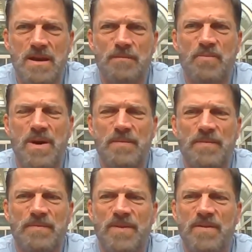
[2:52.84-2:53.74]
But
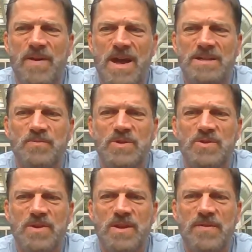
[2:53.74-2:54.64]
the vast
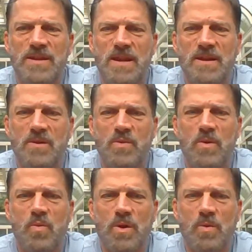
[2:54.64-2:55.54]
majority of the data that we'll
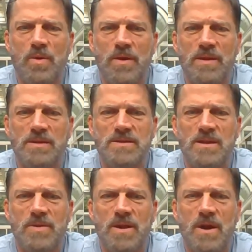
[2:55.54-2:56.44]
work with is going to
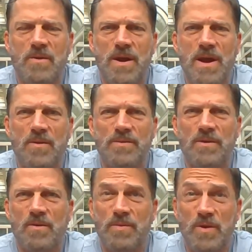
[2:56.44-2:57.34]
be around
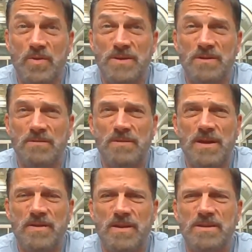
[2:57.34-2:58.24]
or using
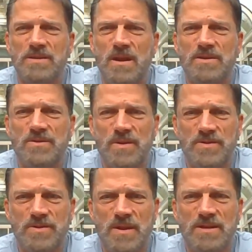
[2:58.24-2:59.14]
data that is not
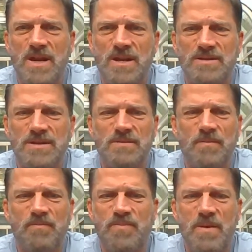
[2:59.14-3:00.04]
structured. And text is
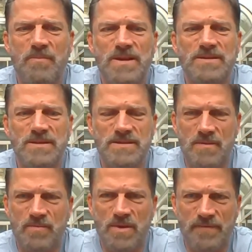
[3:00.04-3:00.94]
the best
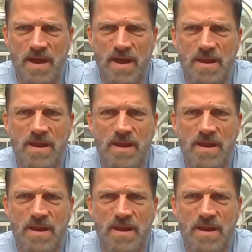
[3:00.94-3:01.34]
example of that.